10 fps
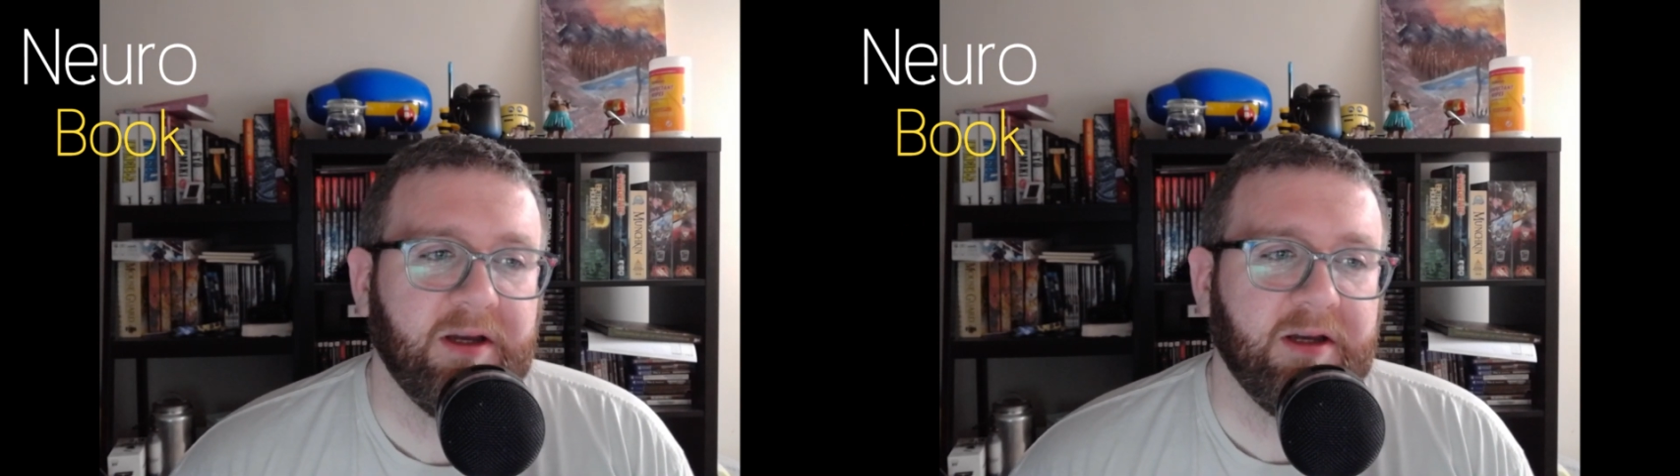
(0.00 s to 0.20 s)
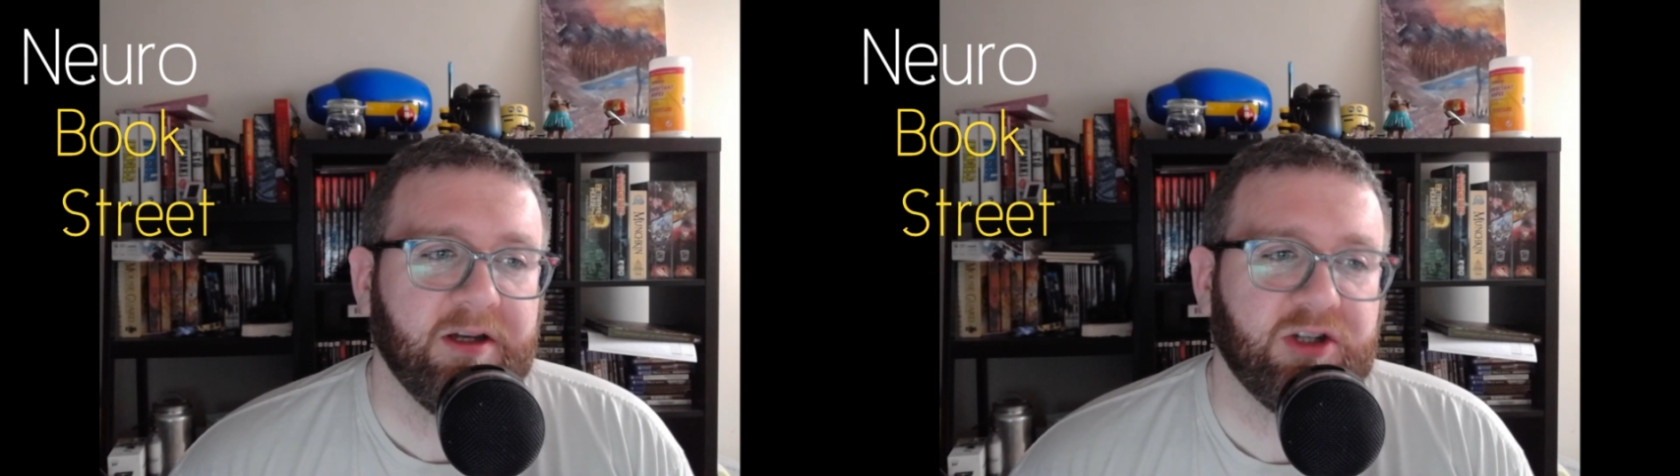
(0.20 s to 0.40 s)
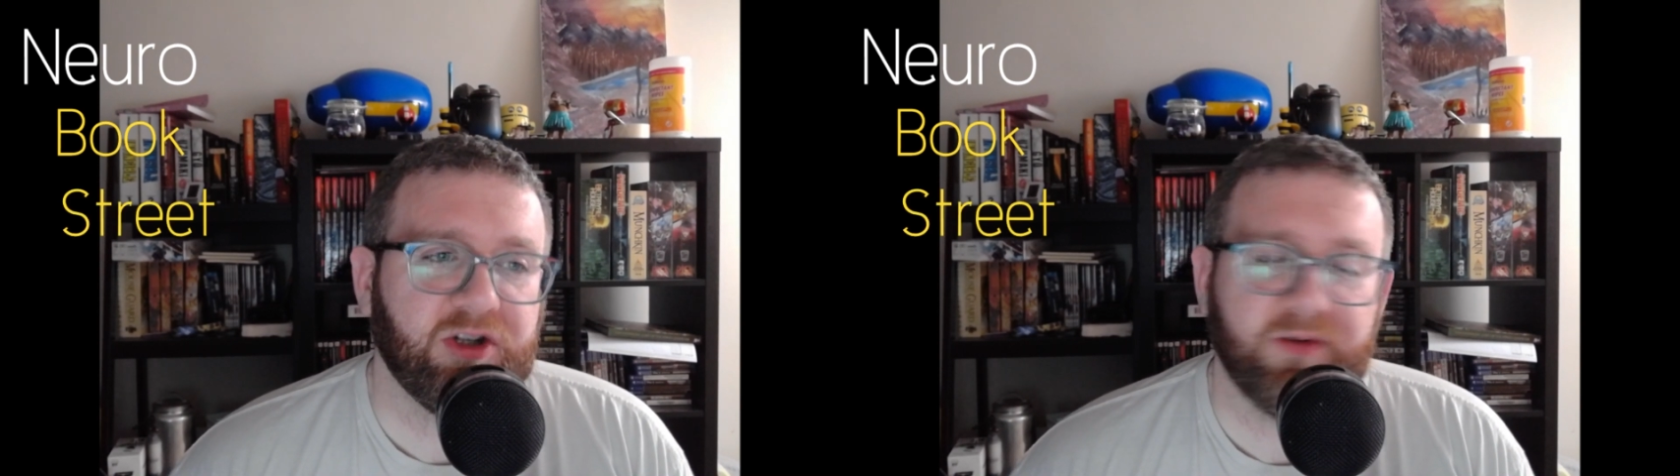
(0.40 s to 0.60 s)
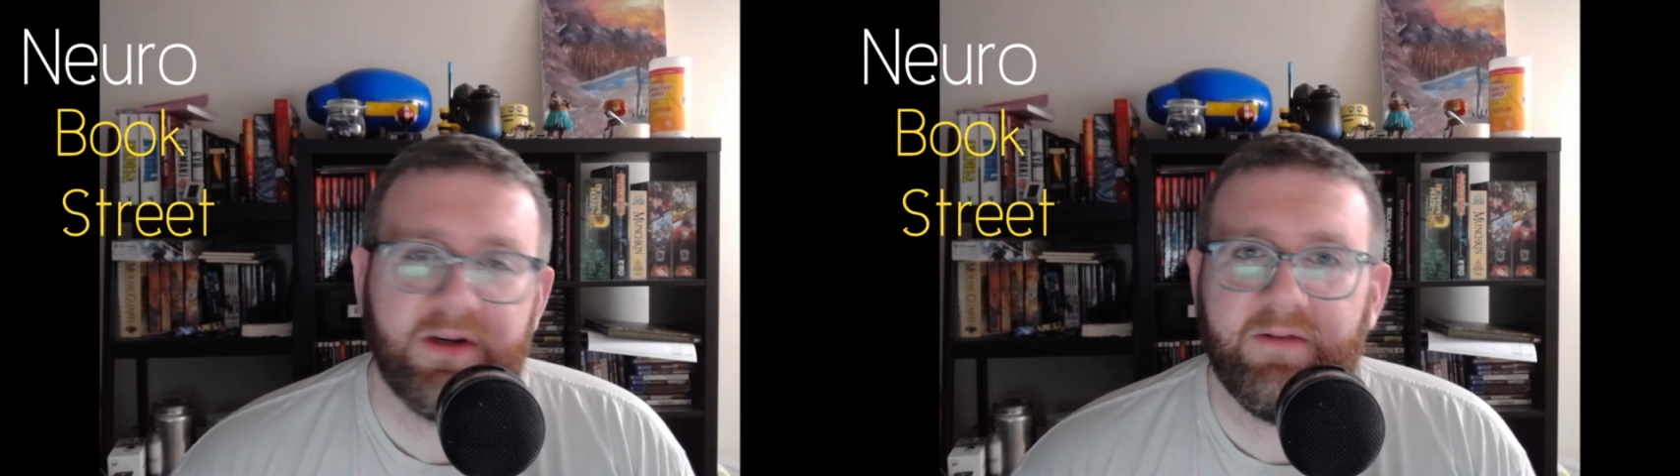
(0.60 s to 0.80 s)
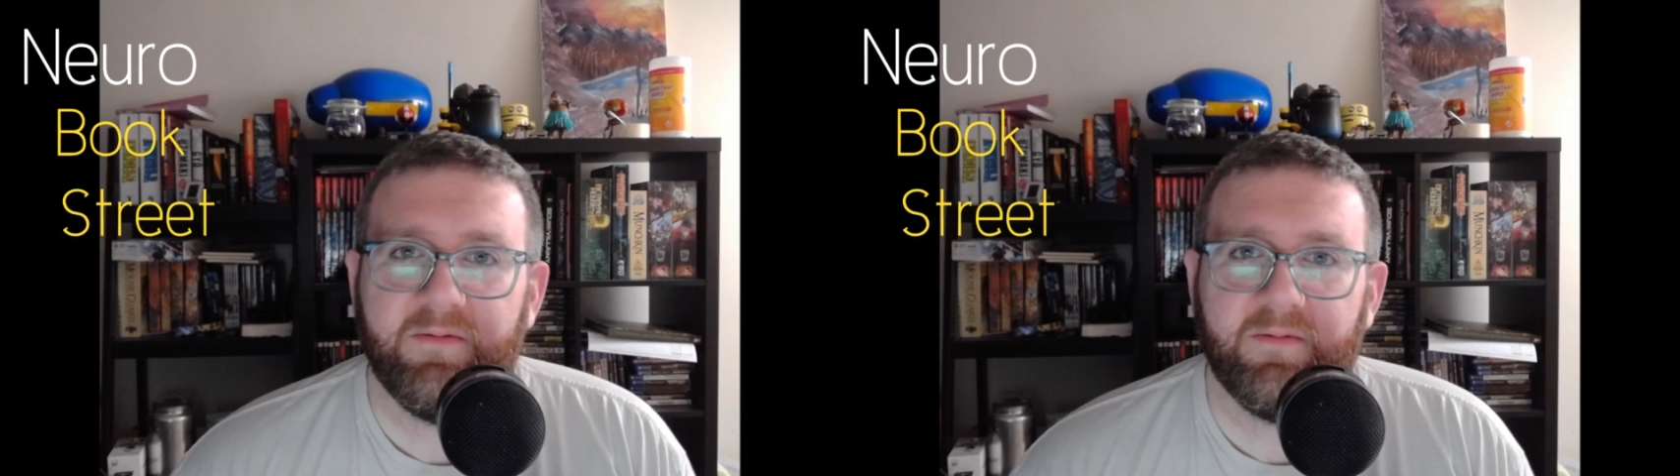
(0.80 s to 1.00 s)

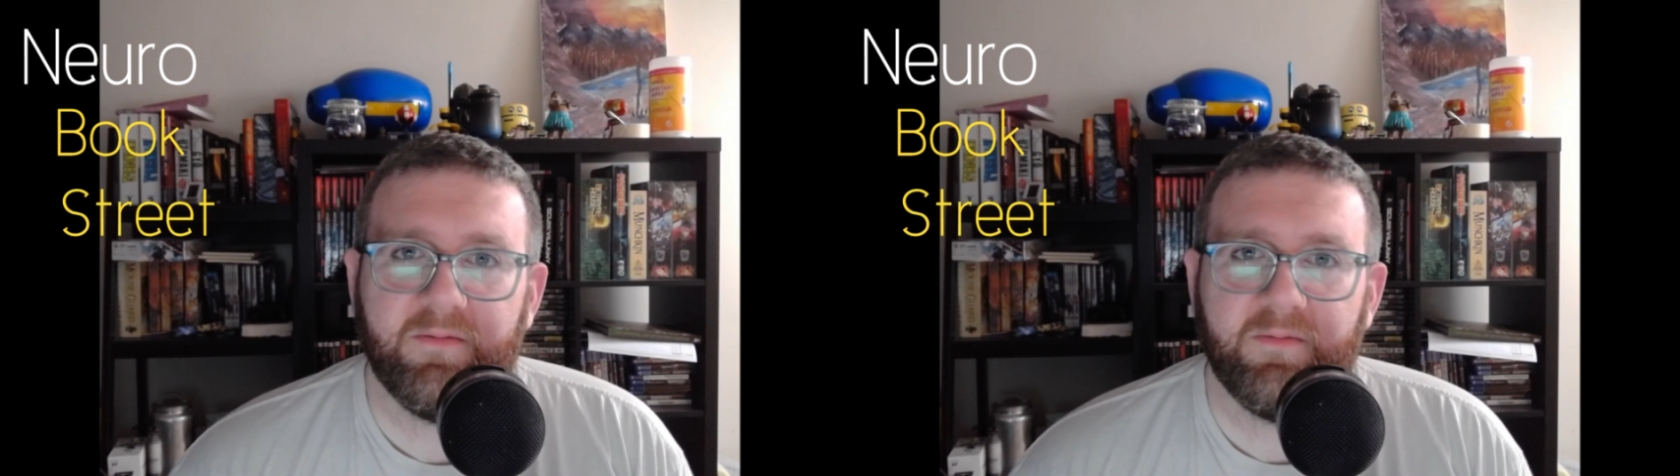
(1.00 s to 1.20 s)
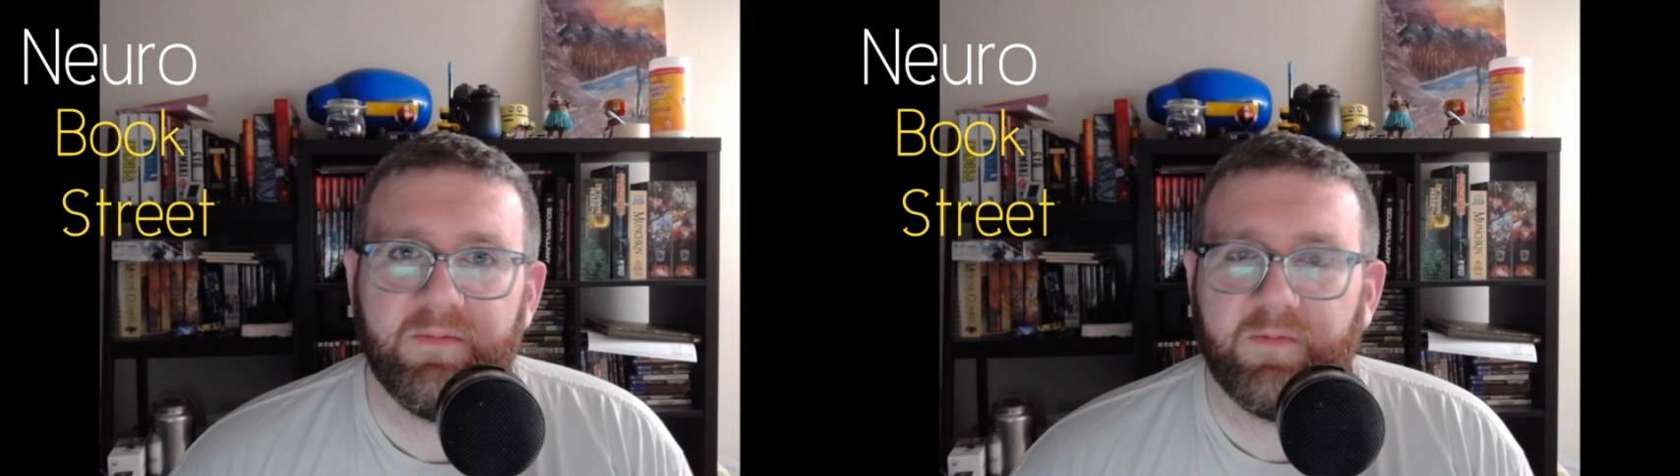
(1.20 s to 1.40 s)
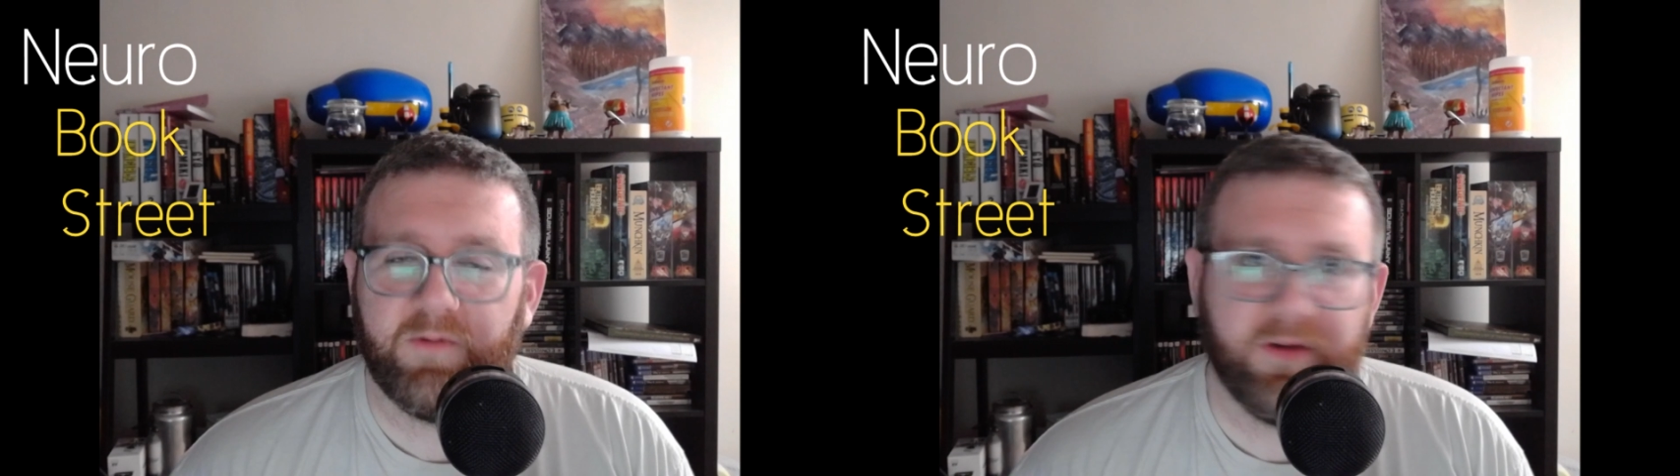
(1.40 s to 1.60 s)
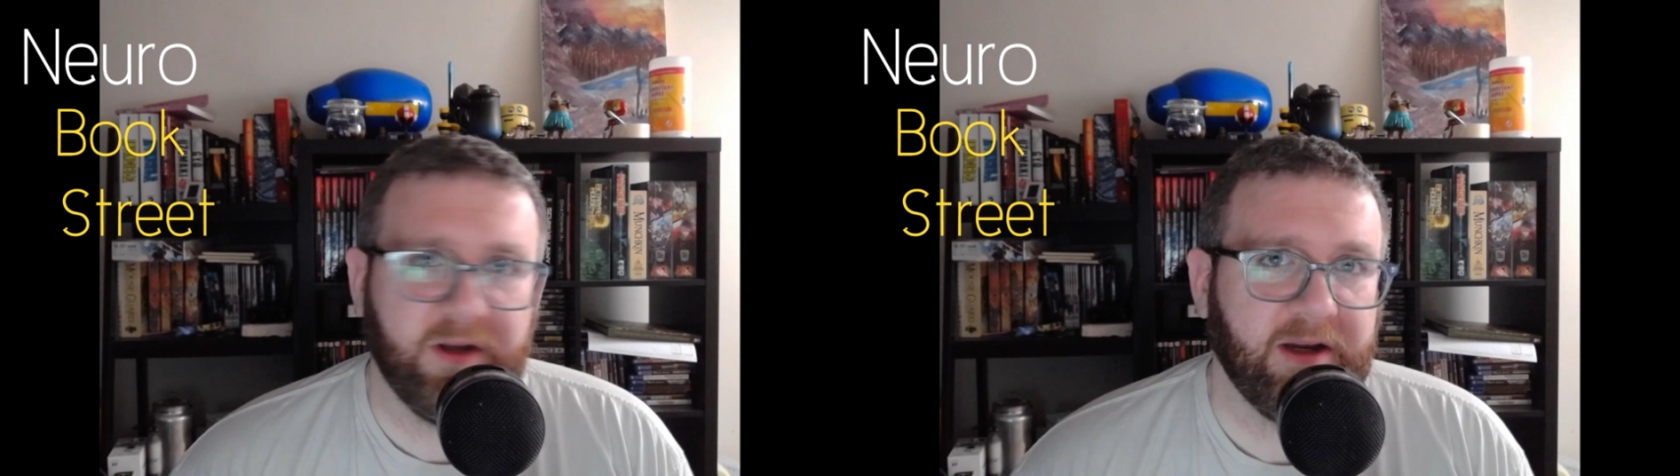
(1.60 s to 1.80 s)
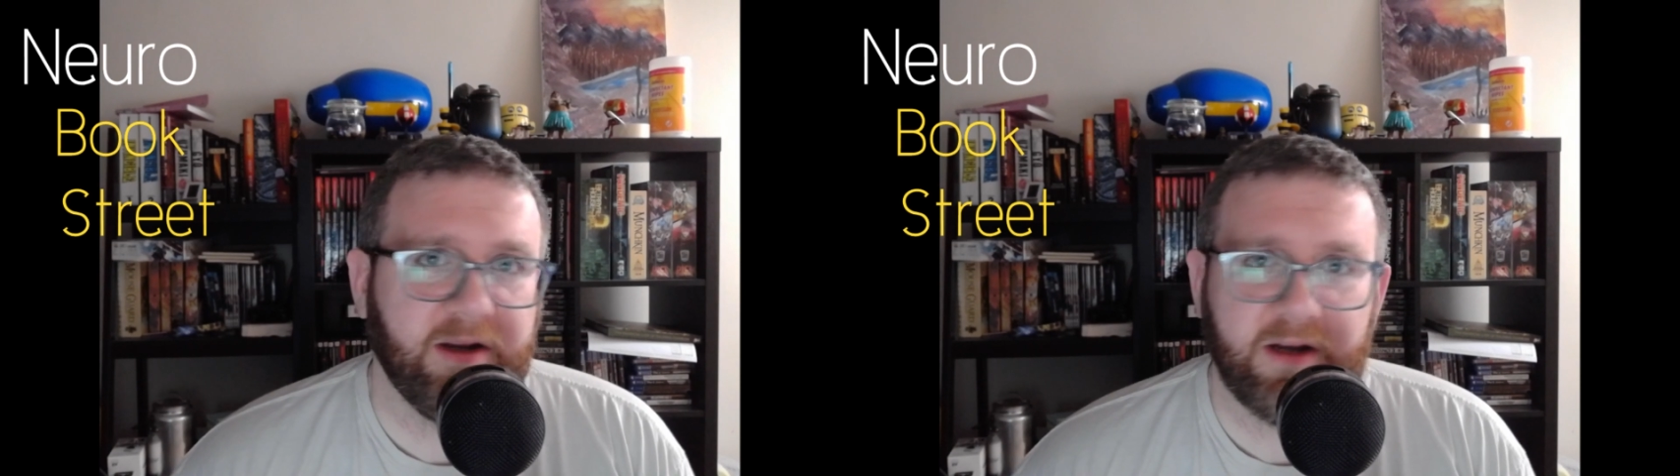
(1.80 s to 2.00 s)
street for
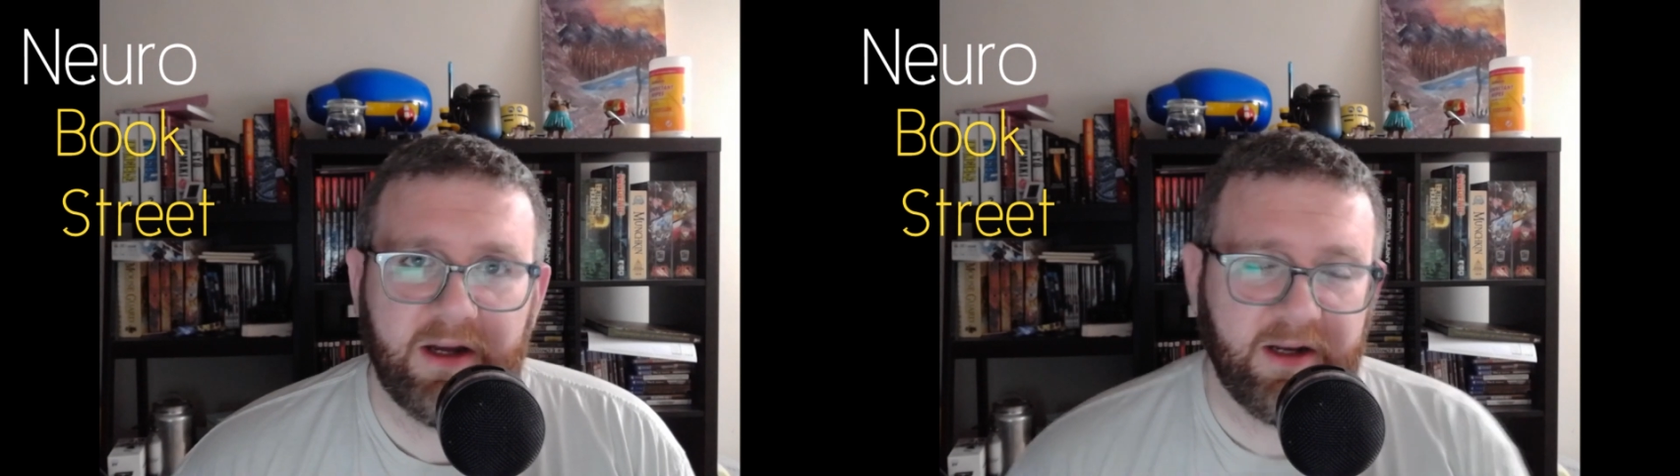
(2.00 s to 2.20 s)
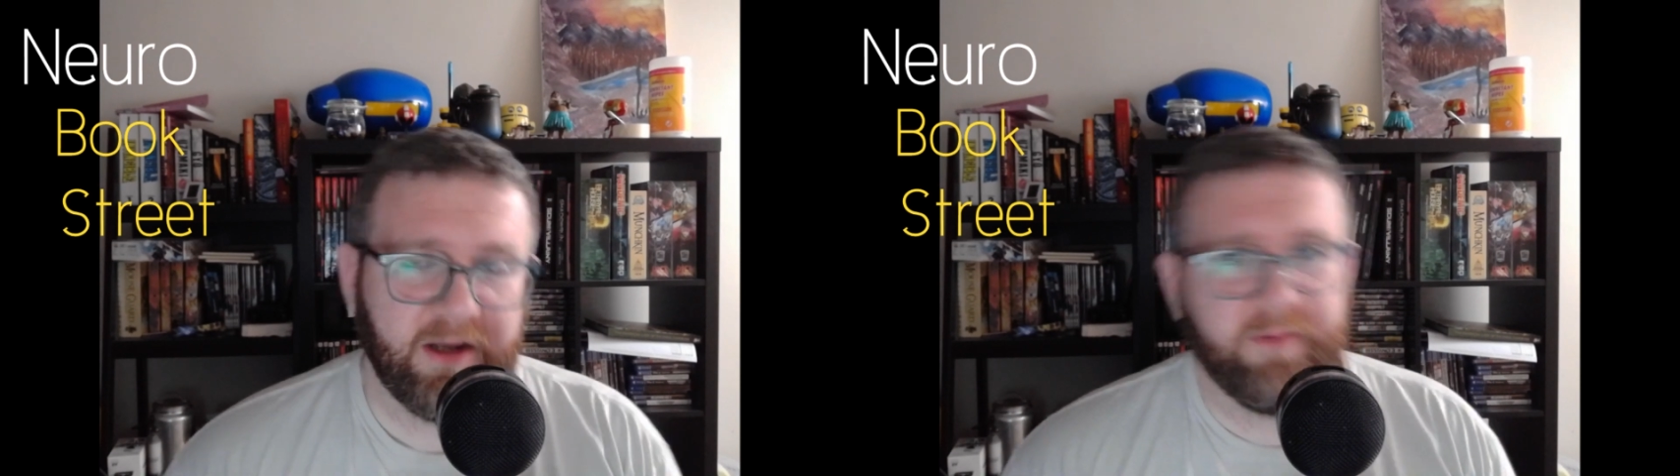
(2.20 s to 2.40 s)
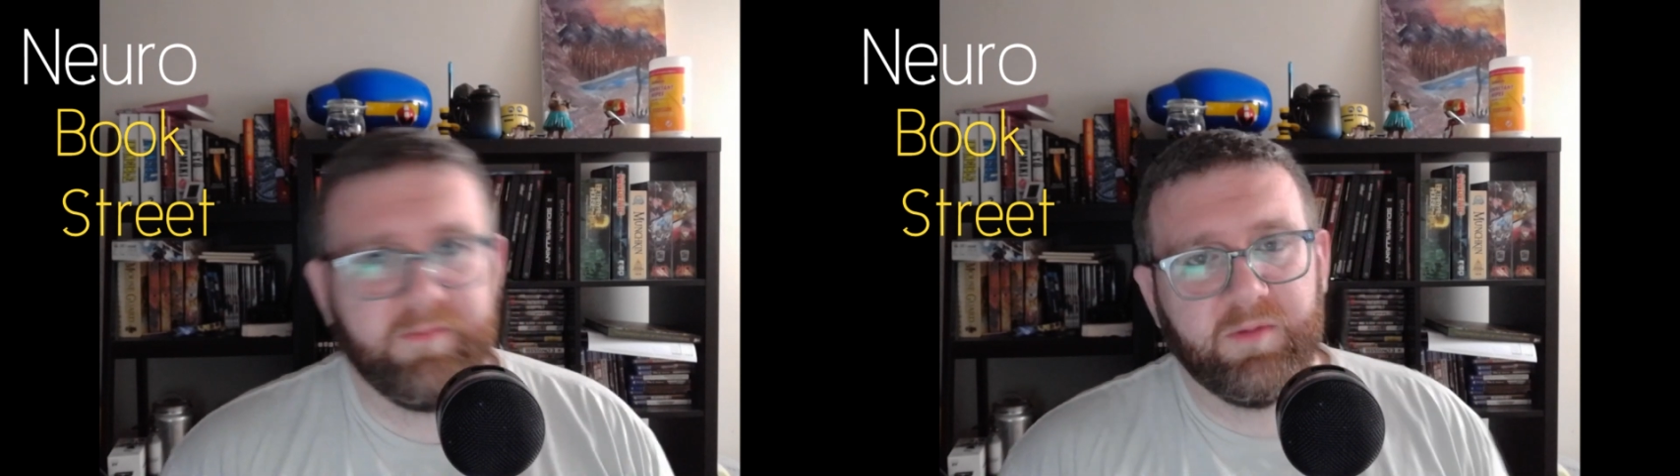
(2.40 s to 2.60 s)
like kind of